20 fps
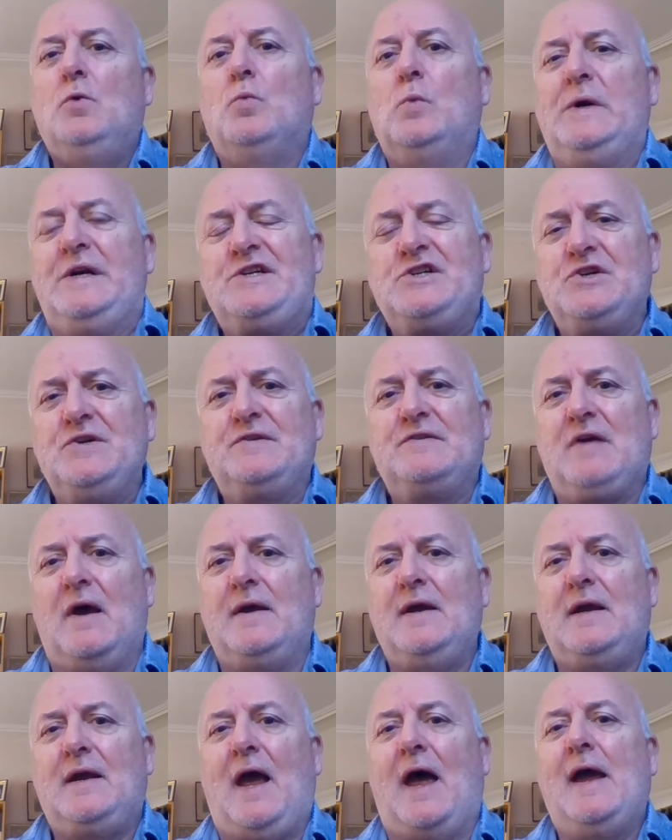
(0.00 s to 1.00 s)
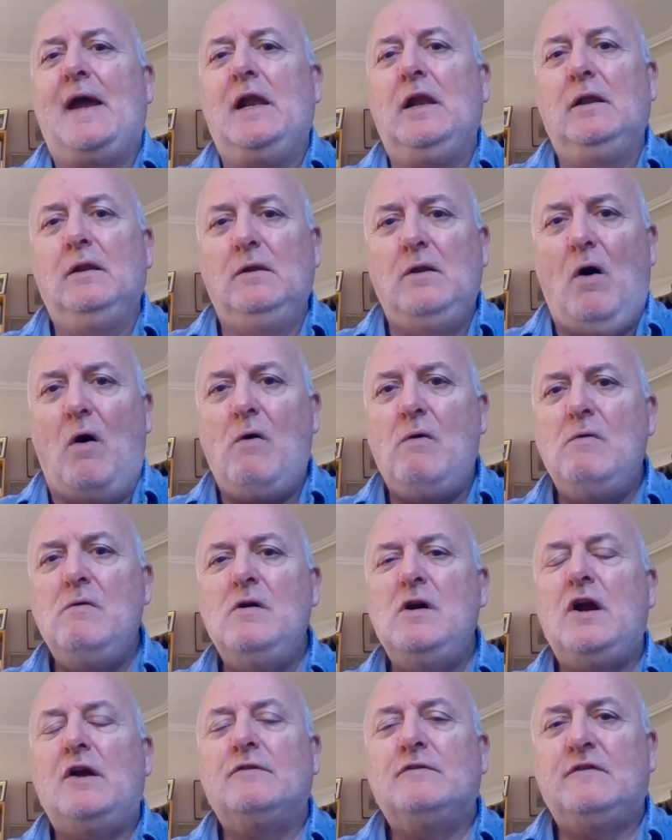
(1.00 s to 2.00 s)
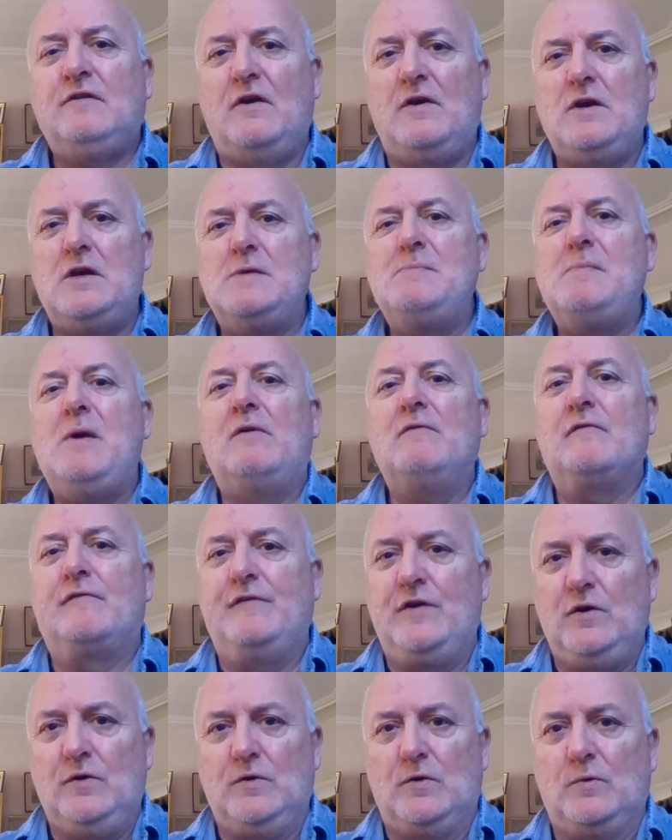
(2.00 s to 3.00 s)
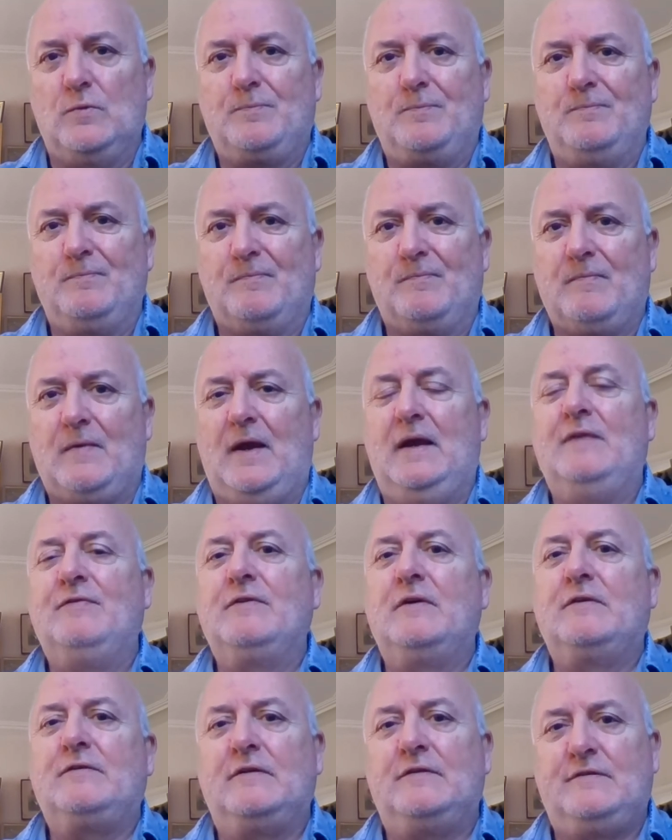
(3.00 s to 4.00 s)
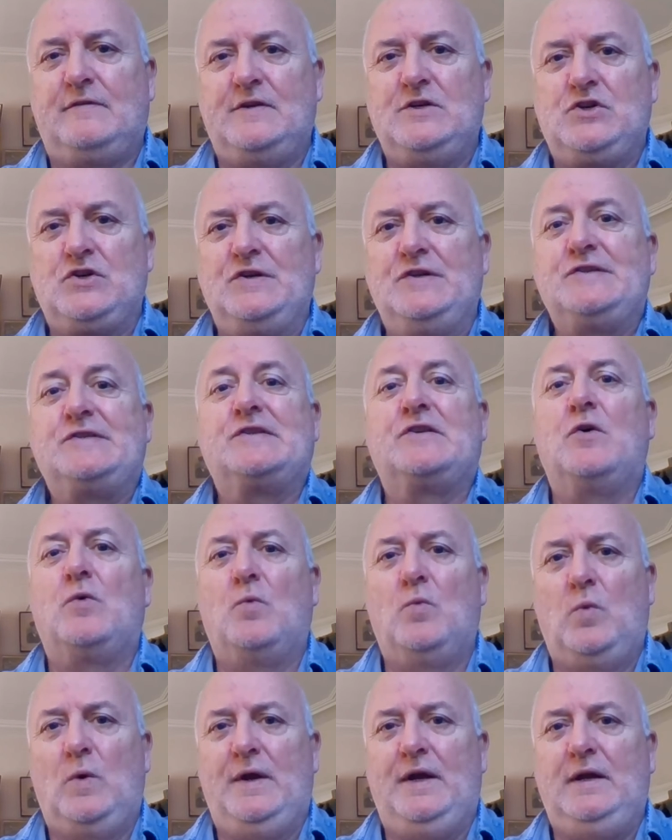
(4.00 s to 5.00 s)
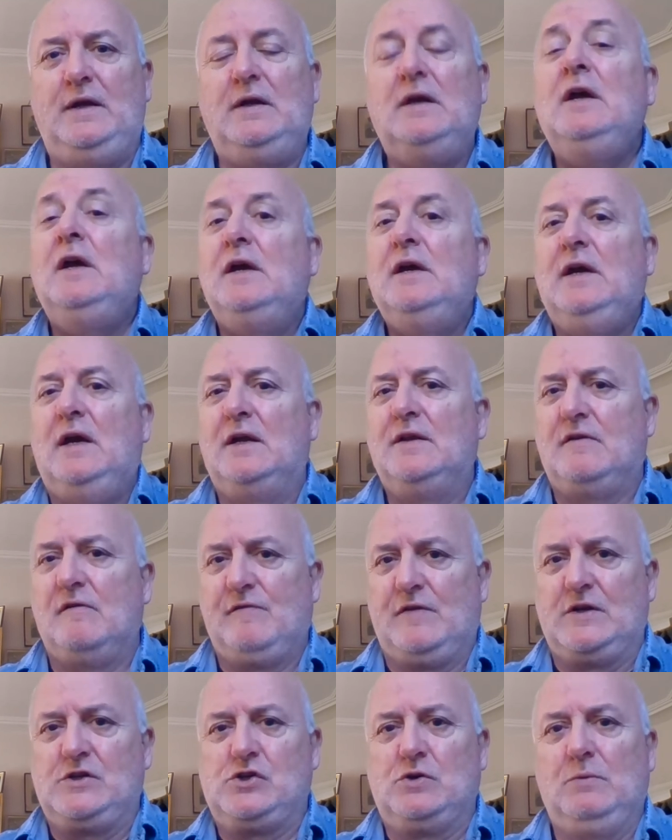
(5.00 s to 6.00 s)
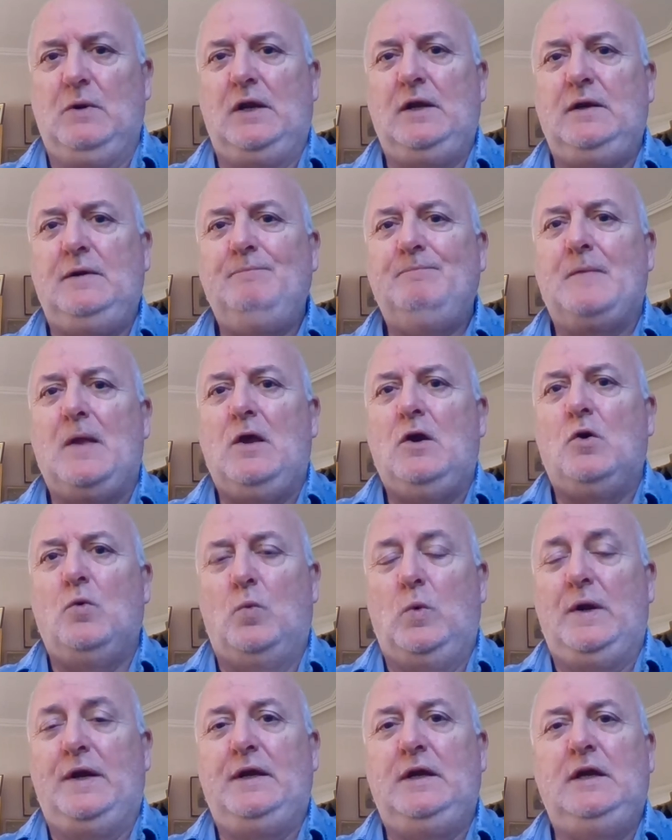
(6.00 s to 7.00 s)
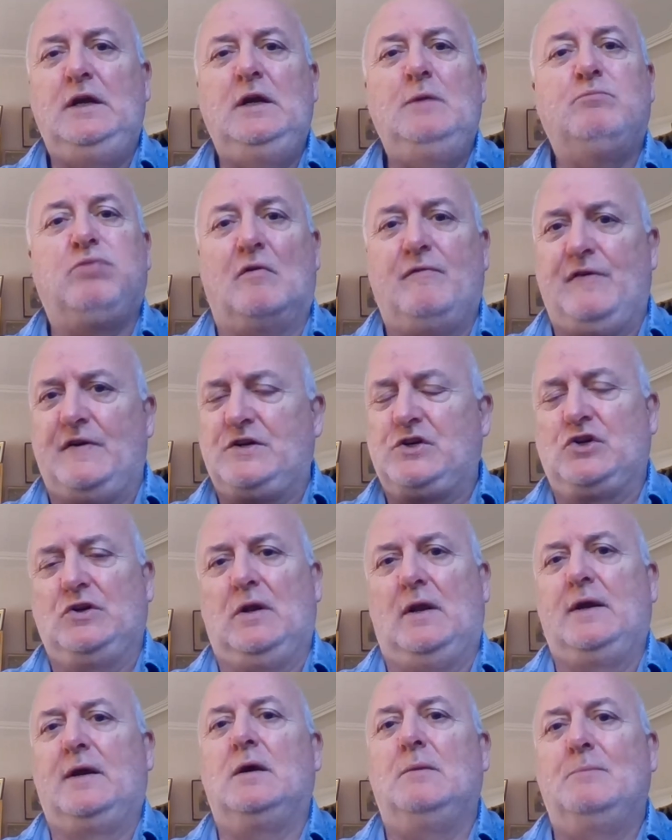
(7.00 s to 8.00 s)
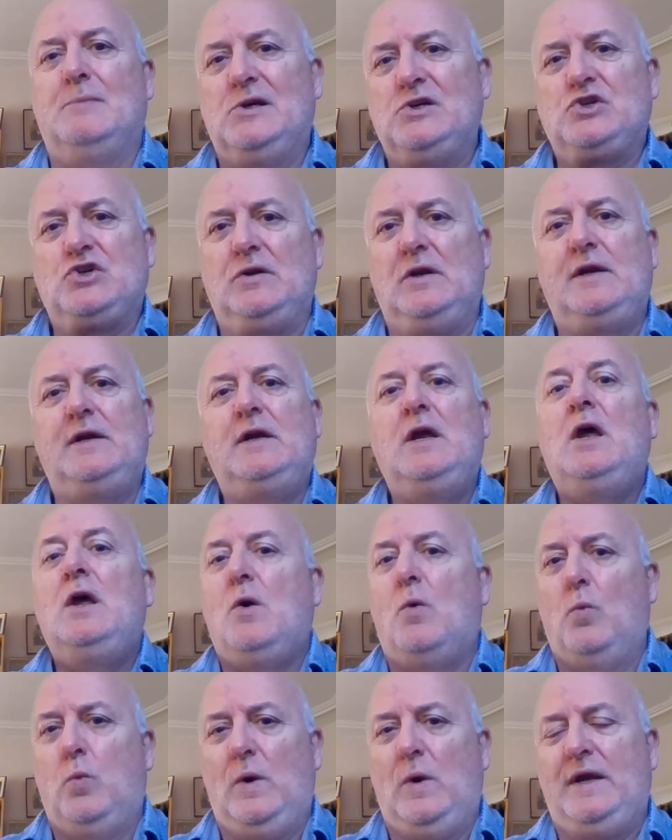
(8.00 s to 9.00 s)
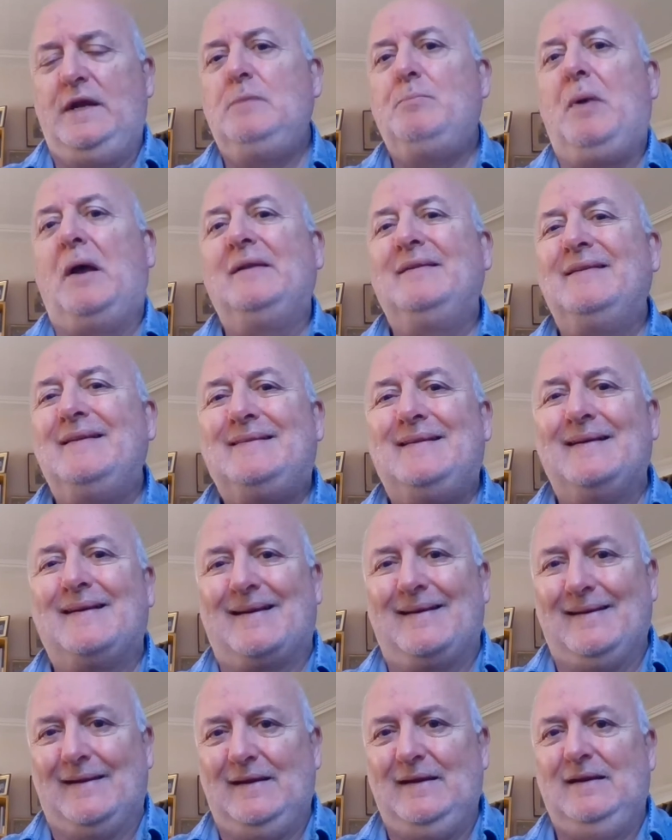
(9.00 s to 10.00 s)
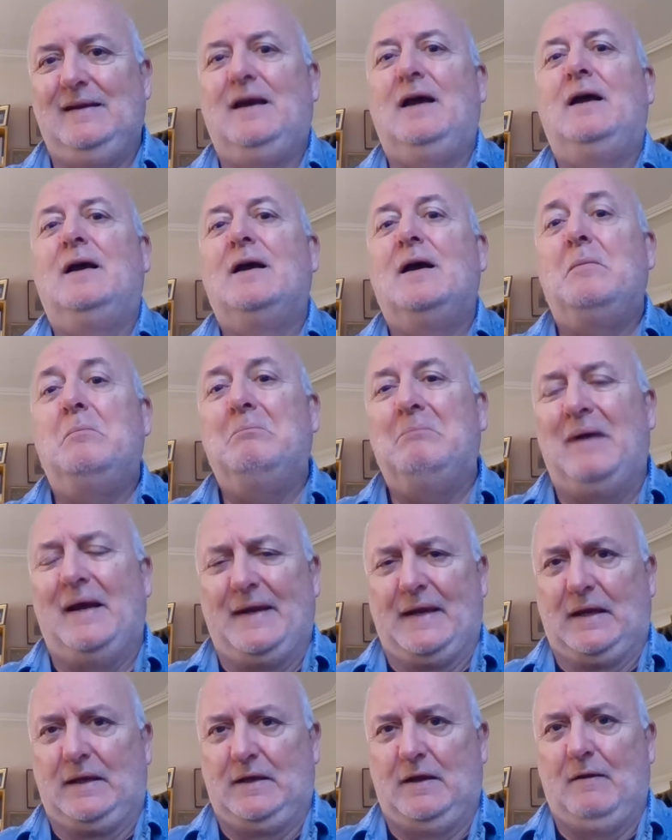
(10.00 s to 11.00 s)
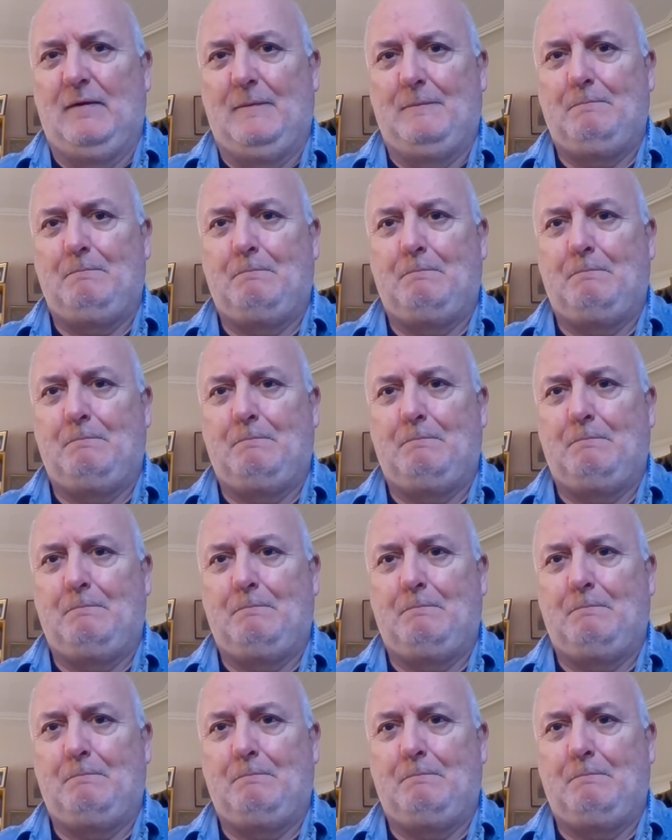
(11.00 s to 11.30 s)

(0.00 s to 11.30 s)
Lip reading: We should take a long-term view in the decisions that we individually, we professionally and commercially, we politically make.